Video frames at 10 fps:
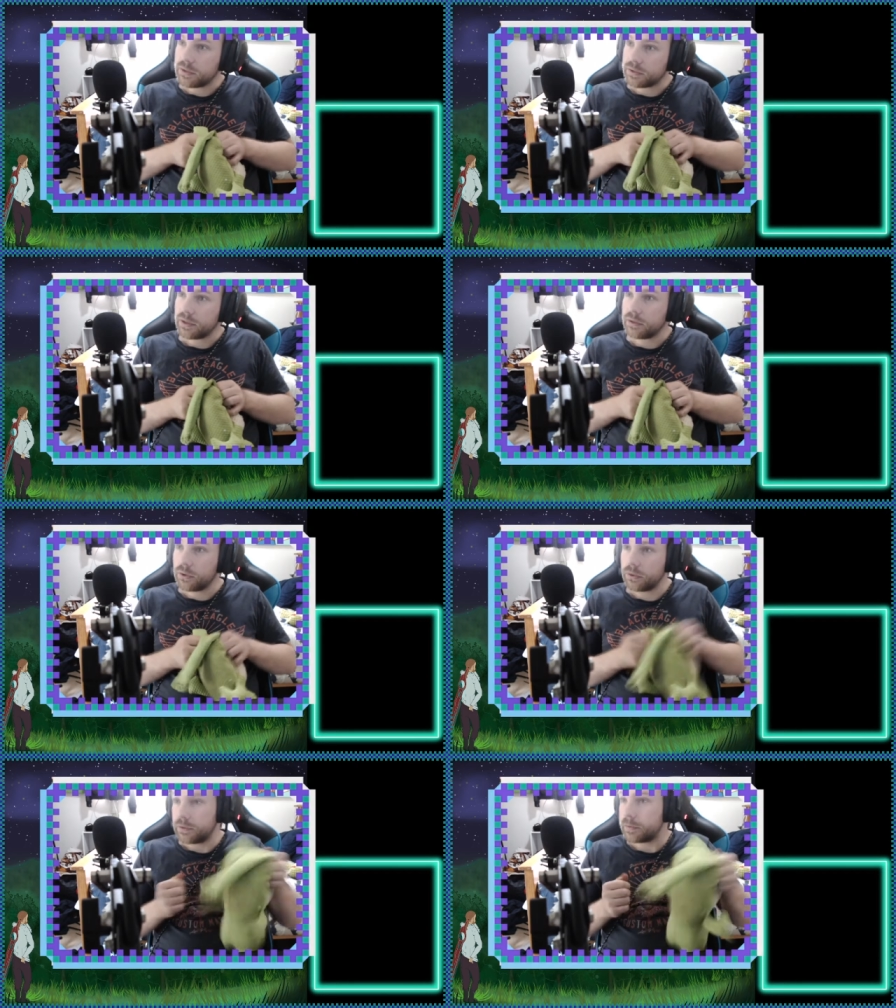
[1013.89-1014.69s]
tugged
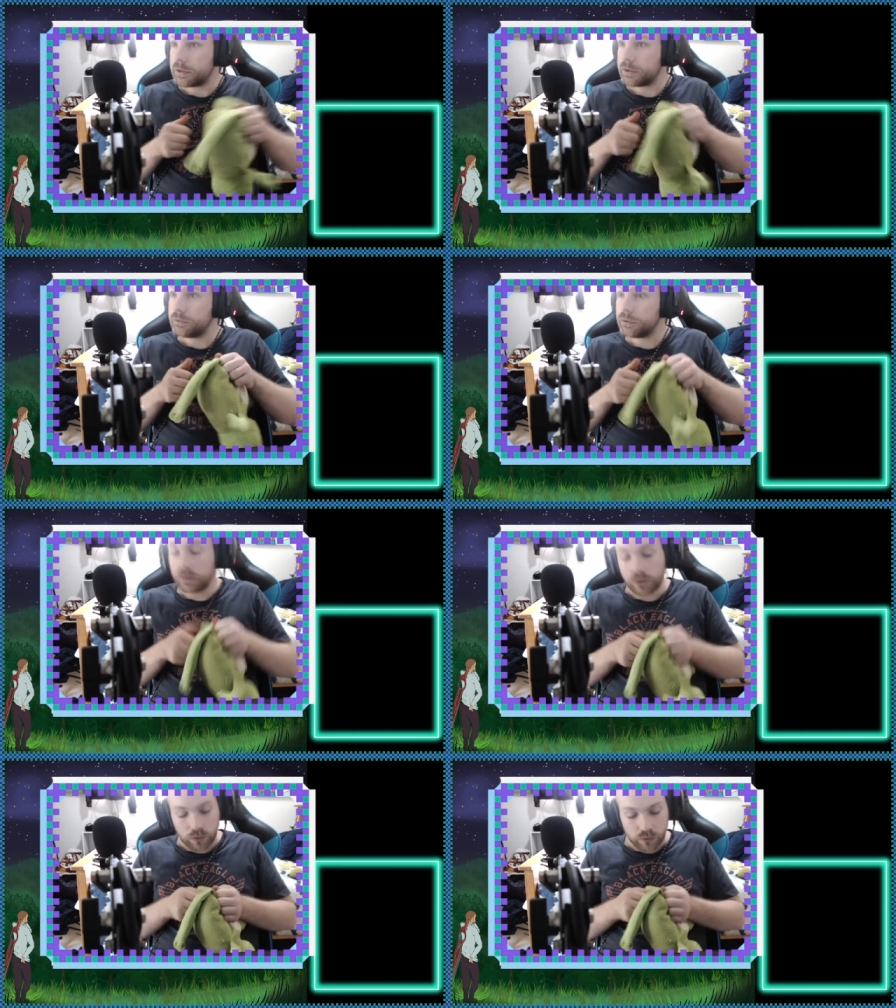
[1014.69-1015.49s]
on, especially for a
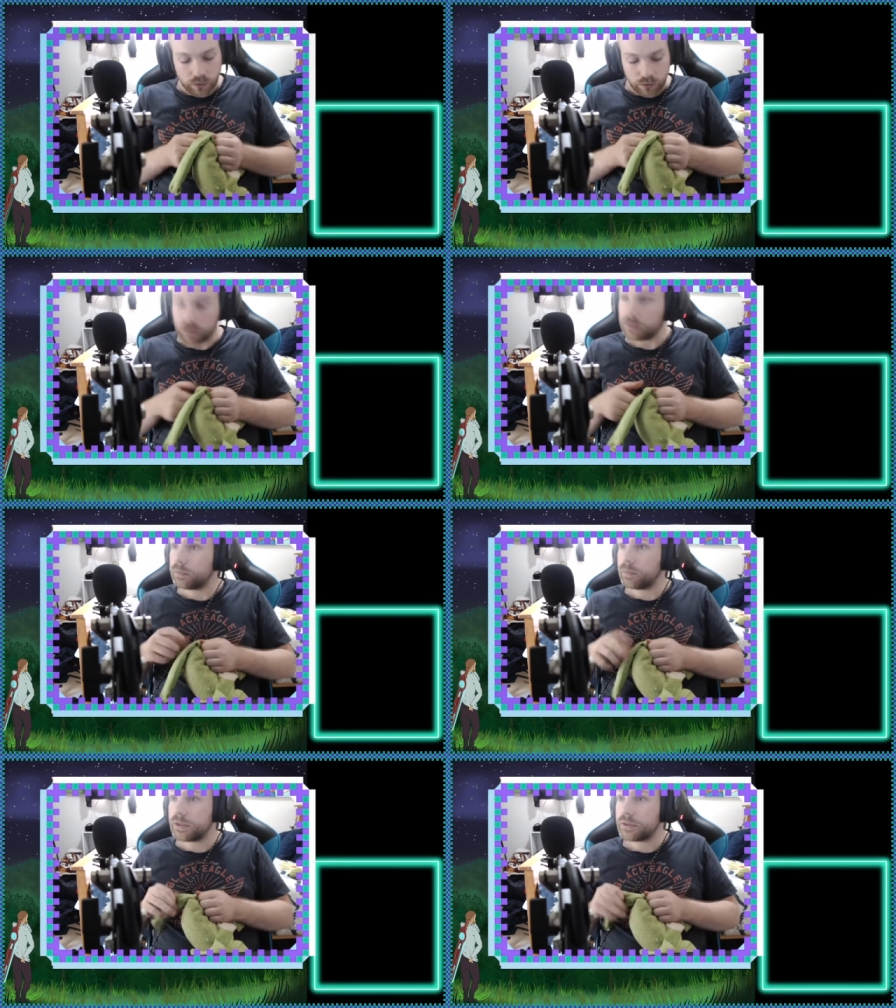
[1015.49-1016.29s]
dog or a
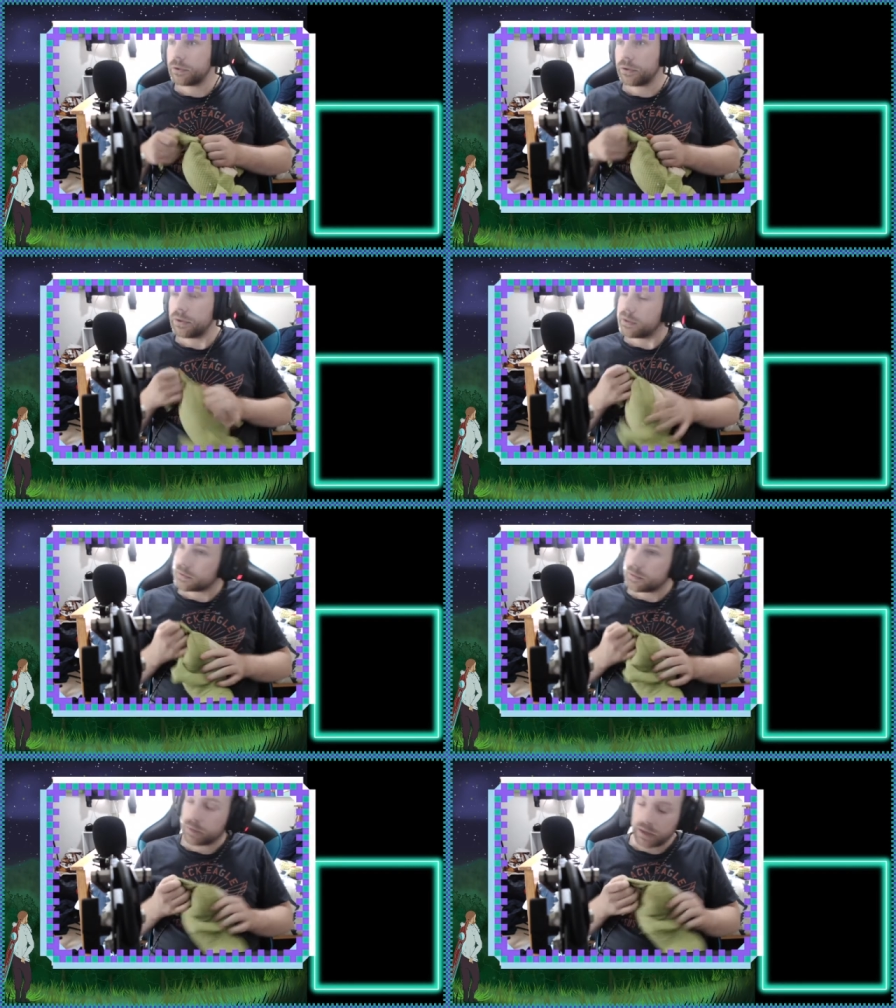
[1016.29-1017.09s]
piece of clothing like
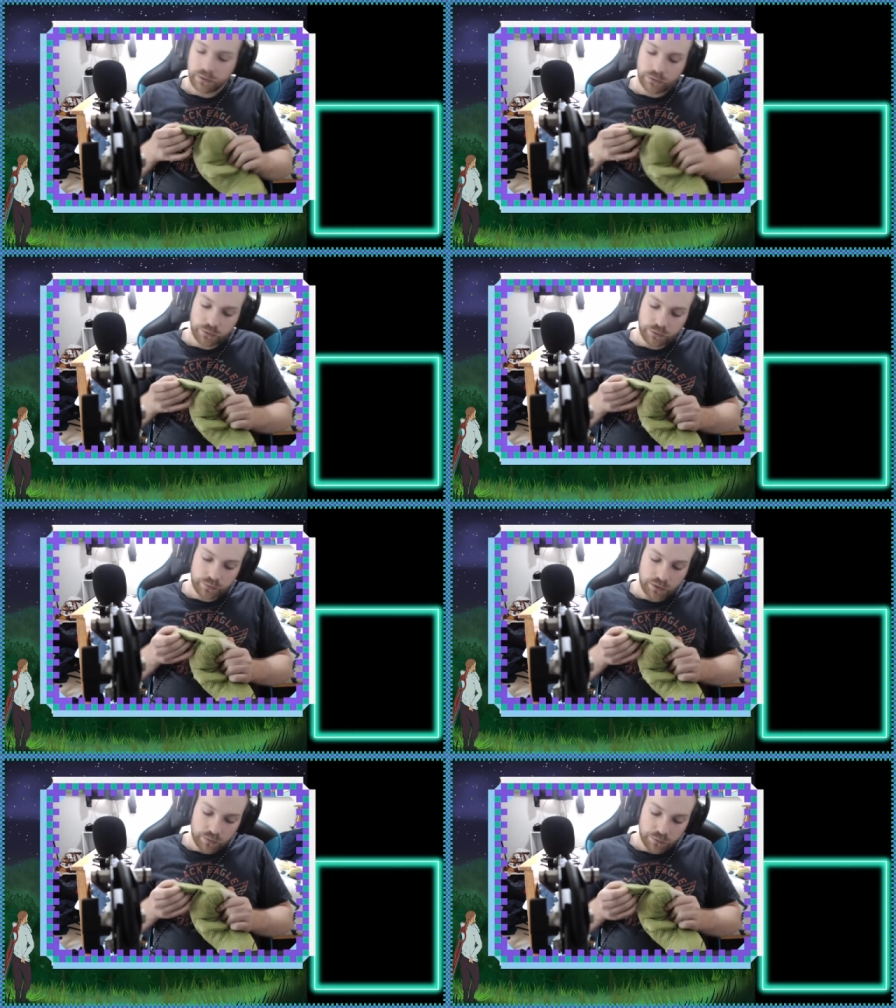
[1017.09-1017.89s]
some pants or some
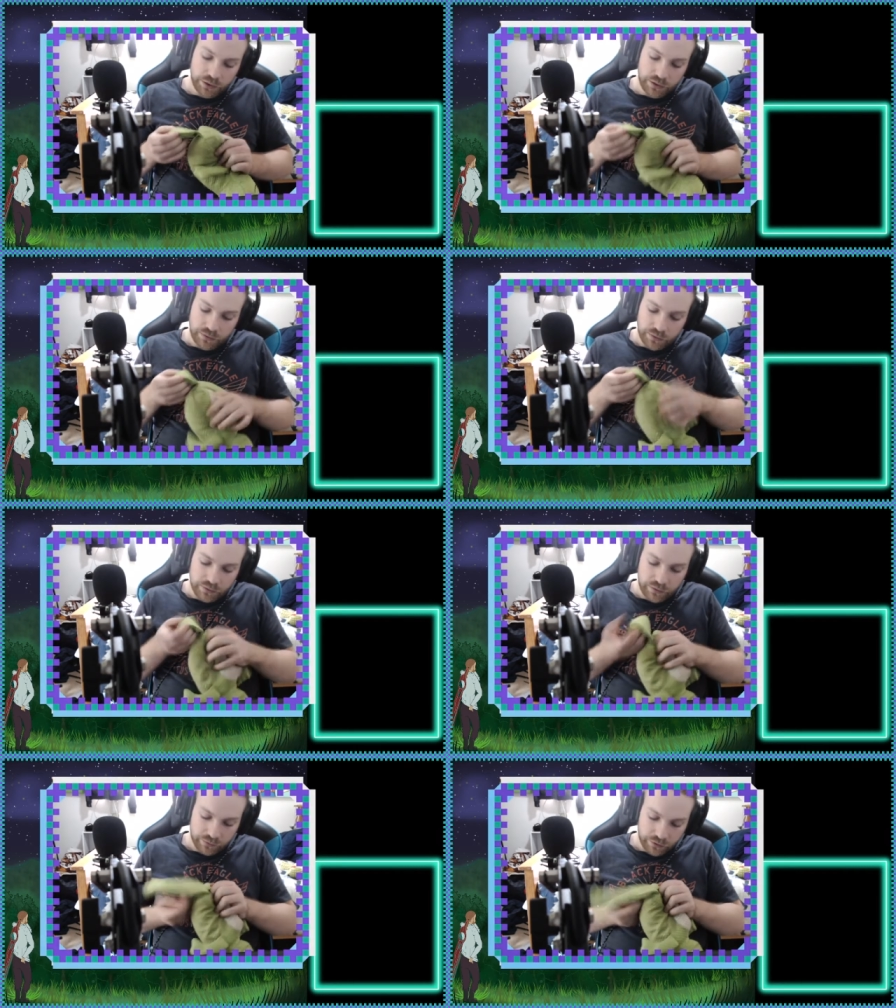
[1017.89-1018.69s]
denim
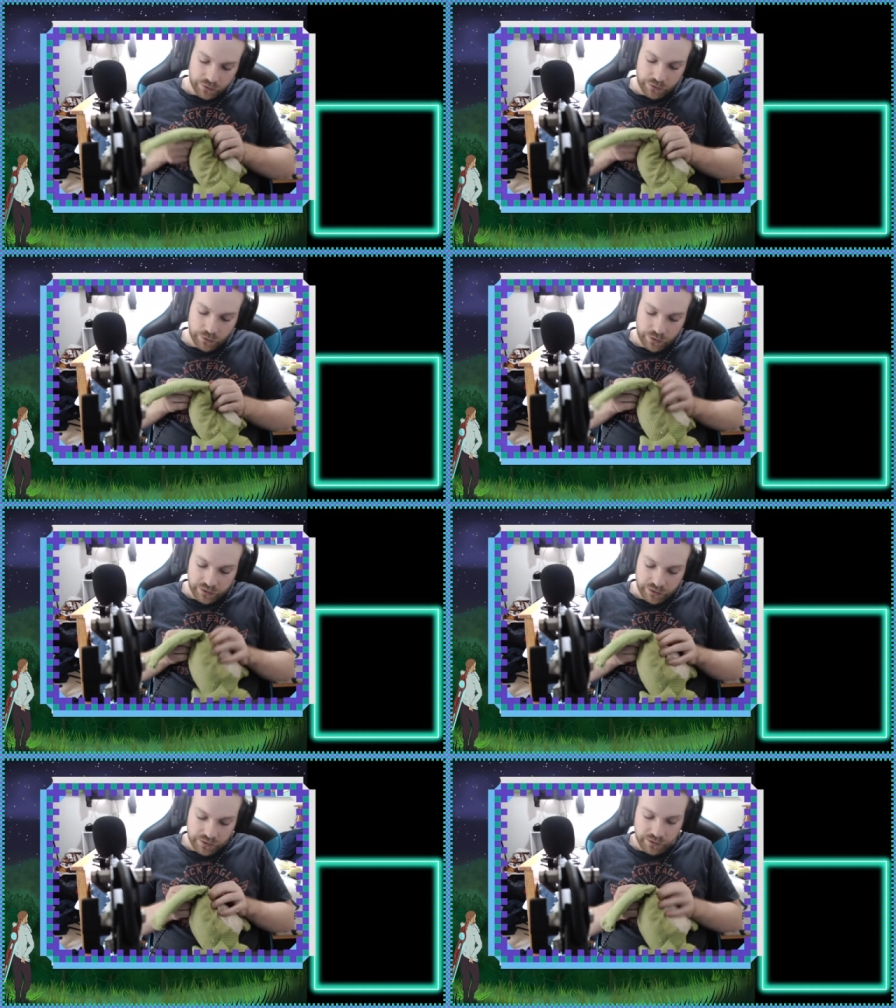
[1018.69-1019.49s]
jeans, if there is no
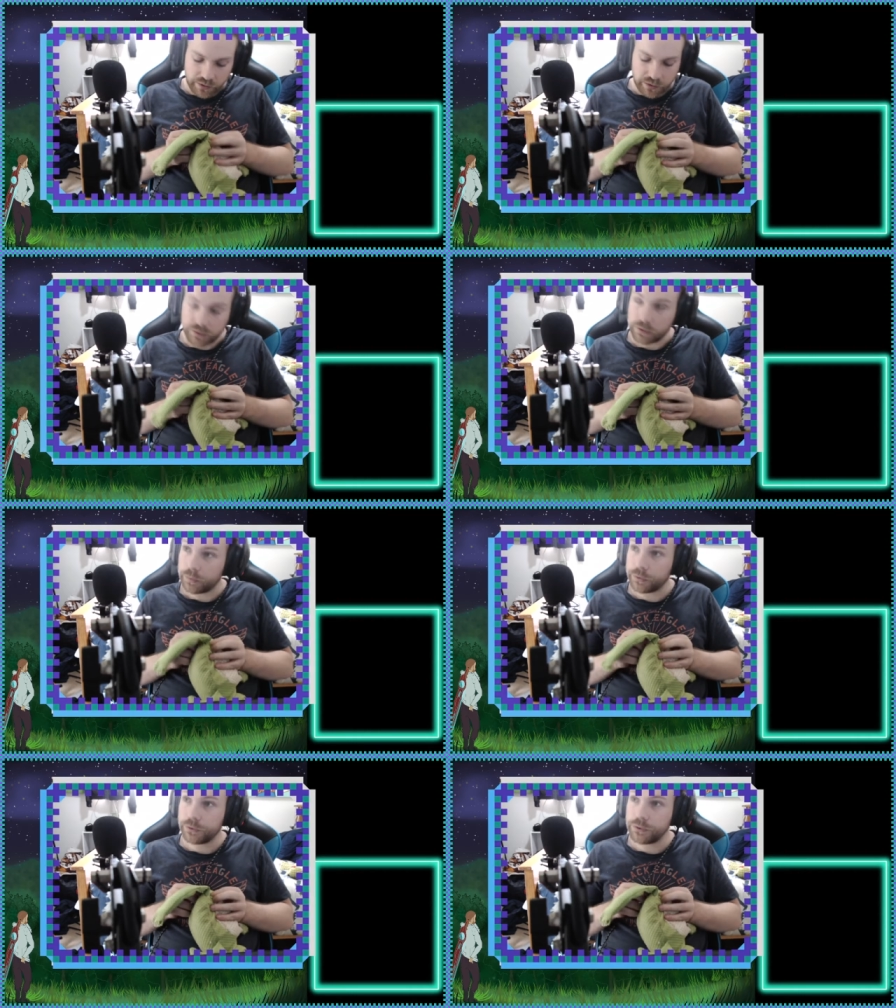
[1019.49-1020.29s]
elasticity, it's going to
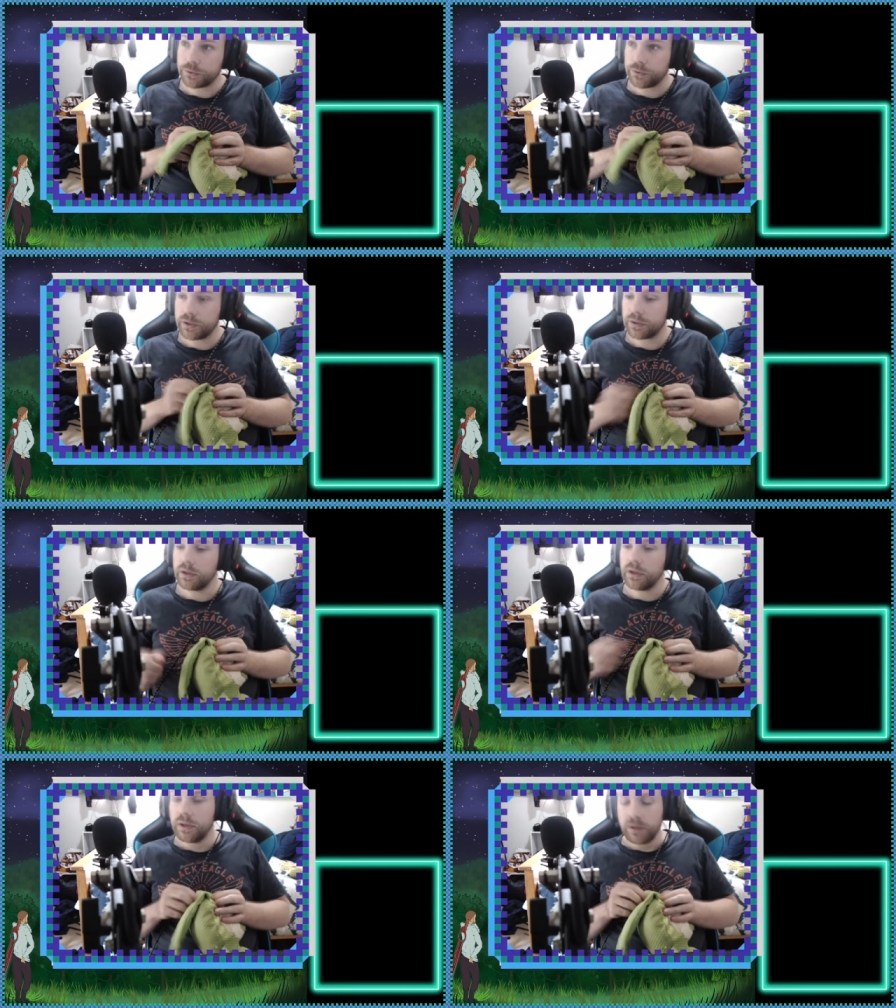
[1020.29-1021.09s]
pull on your thread.
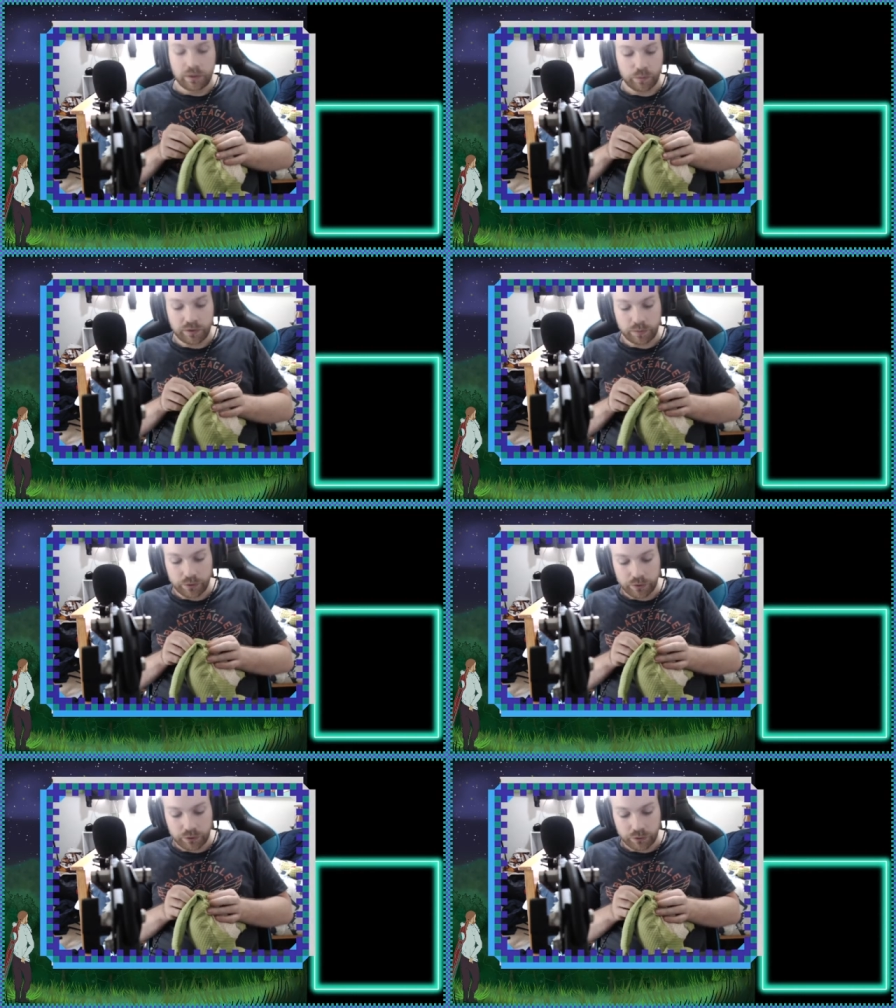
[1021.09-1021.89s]
And when it's
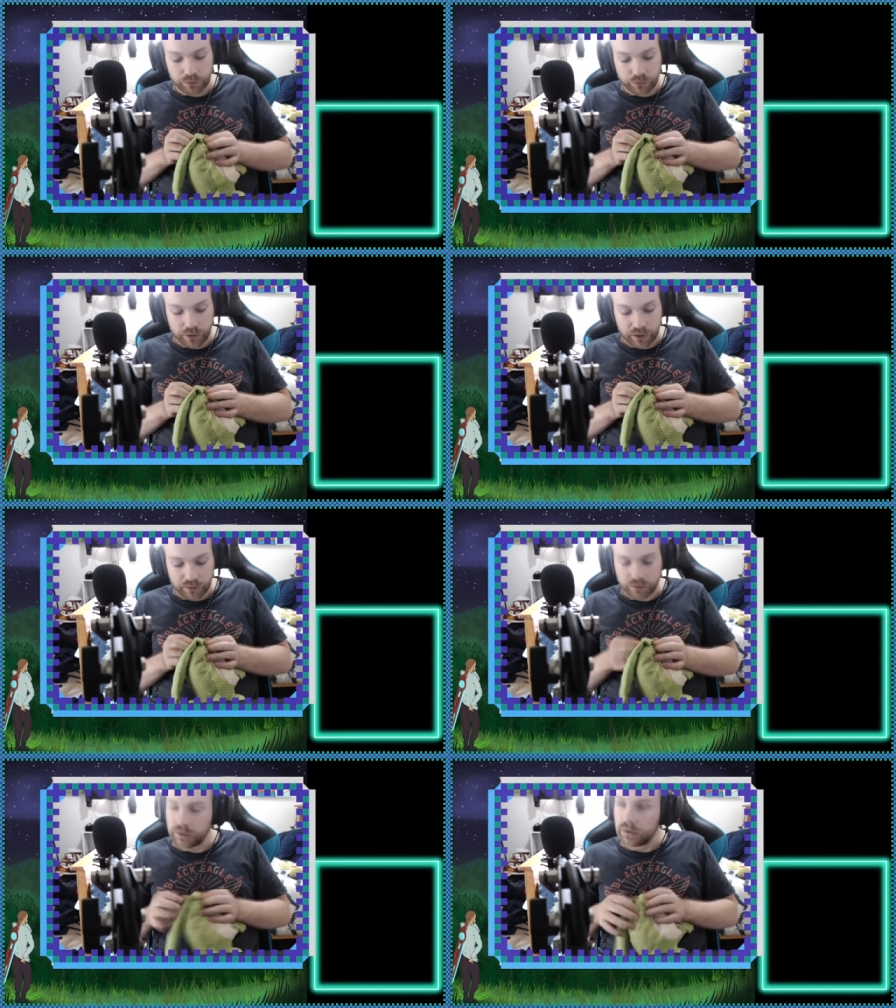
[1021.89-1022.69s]
pulling on your thread,